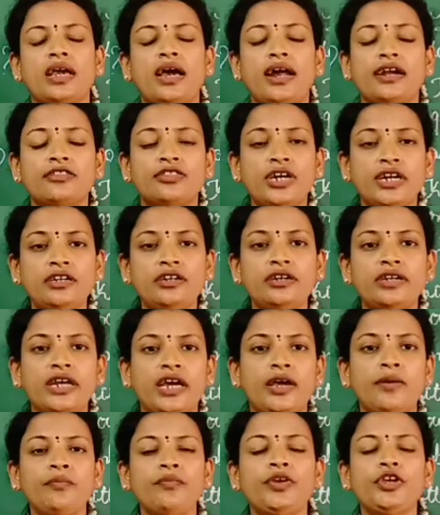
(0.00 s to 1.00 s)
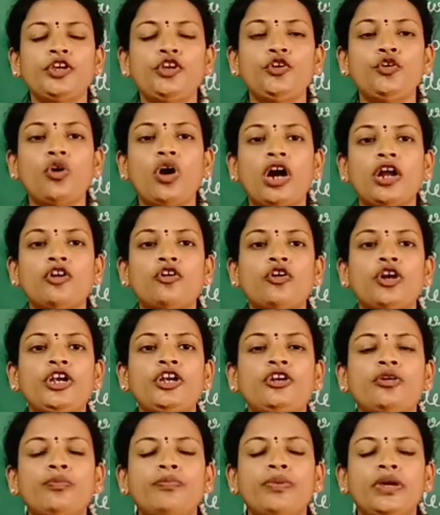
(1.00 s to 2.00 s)
at that time you are
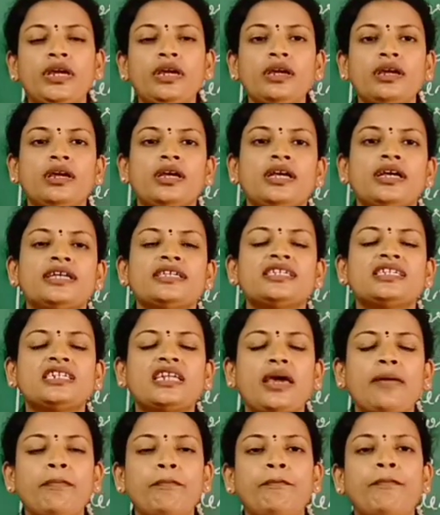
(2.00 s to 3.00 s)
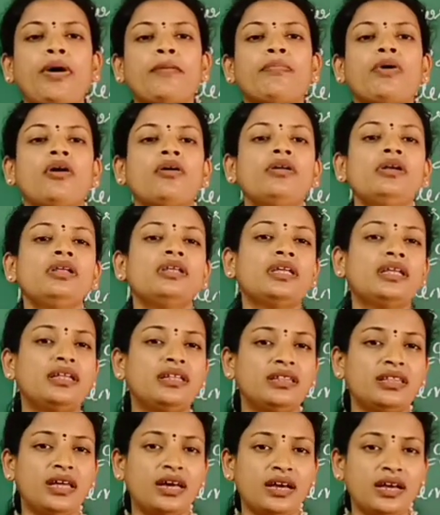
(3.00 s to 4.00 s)
going to be step
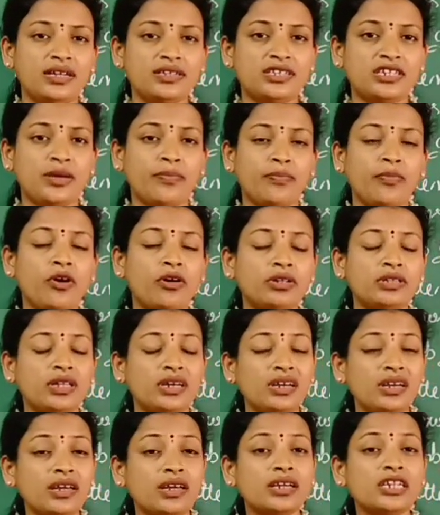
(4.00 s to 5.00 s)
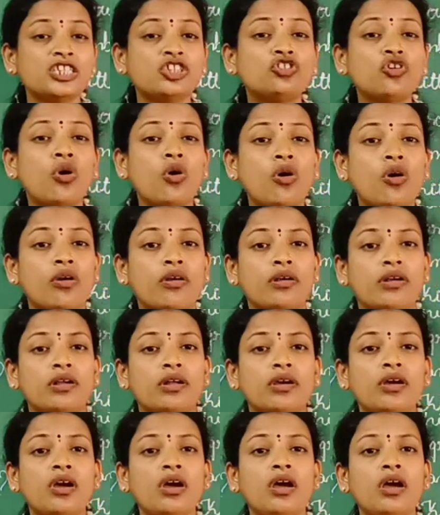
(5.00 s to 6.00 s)
on the thorn.
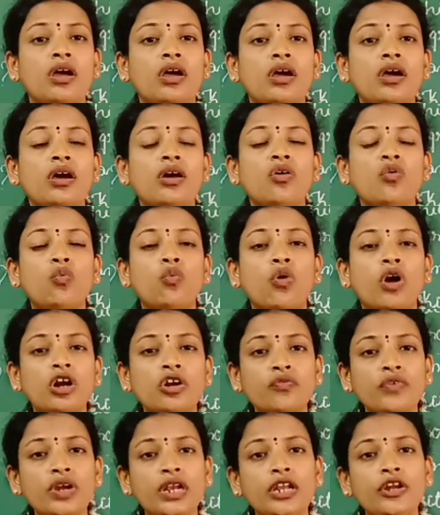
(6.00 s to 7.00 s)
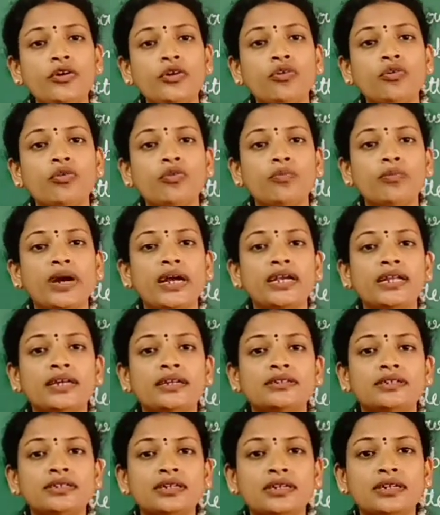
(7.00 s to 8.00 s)
What will you do, my dear
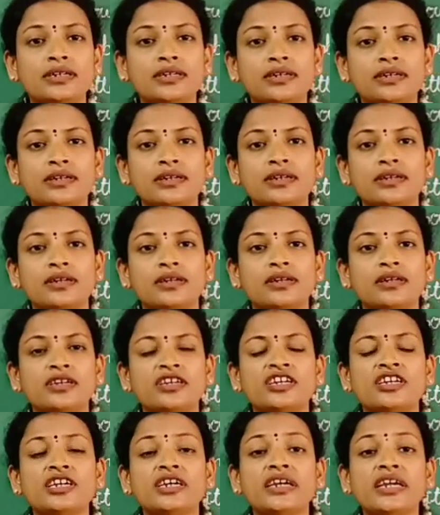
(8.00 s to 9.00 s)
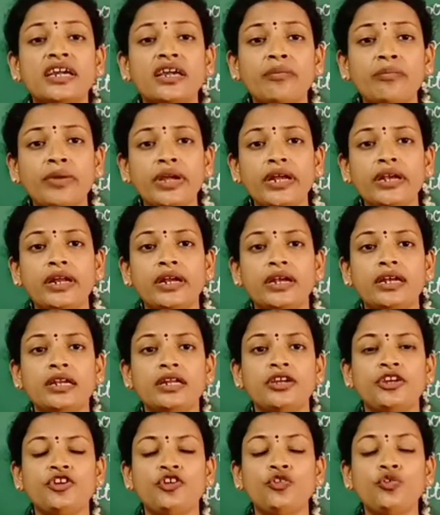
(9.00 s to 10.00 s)
children?
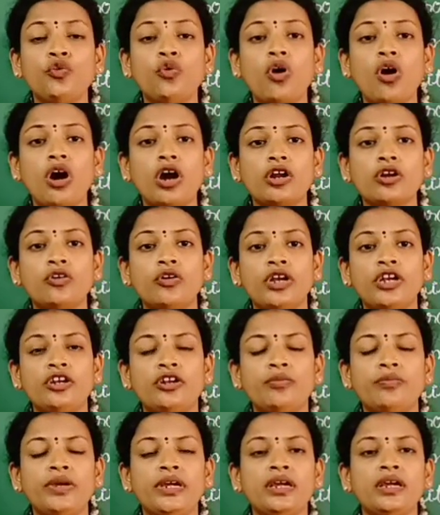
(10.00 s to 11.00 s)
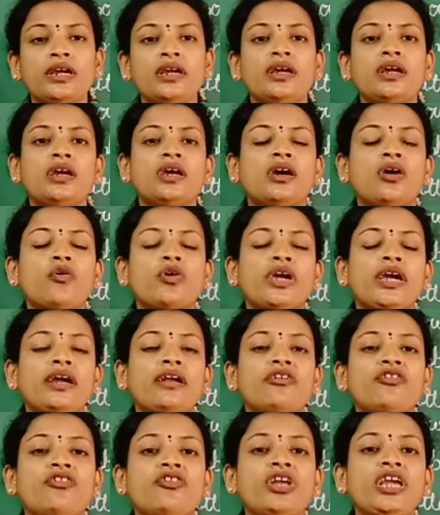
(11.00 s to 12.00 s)
Immediately you are going to be,
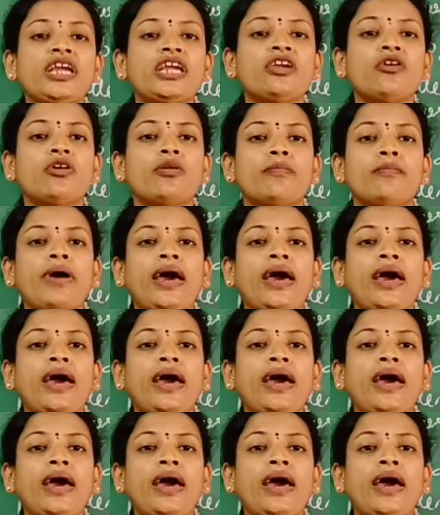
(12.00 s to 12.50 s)
okay, take your